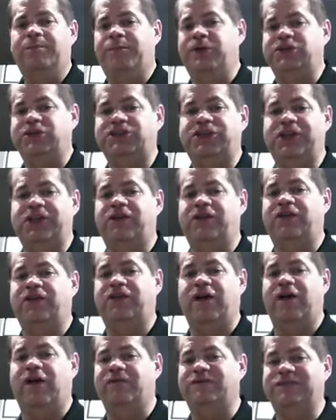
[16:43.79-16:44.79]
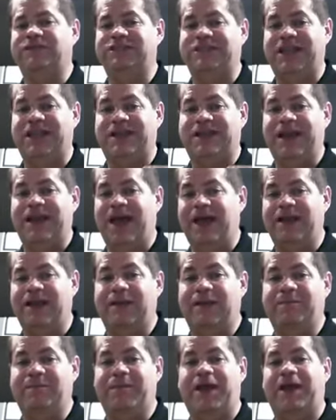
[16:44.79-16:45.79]
Pushing yourself just a
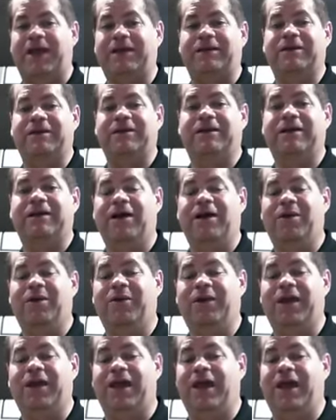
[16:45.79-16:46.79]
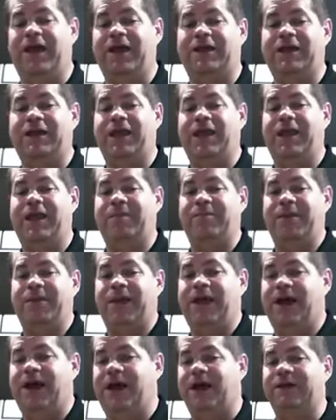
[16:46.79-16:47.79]
tiny bit okay, to get
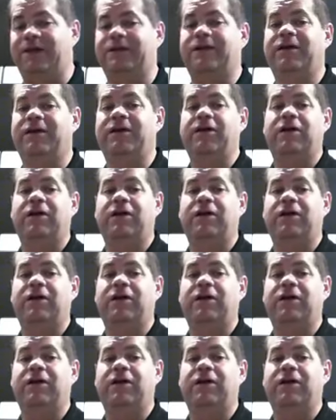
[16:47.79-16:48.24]
beyond.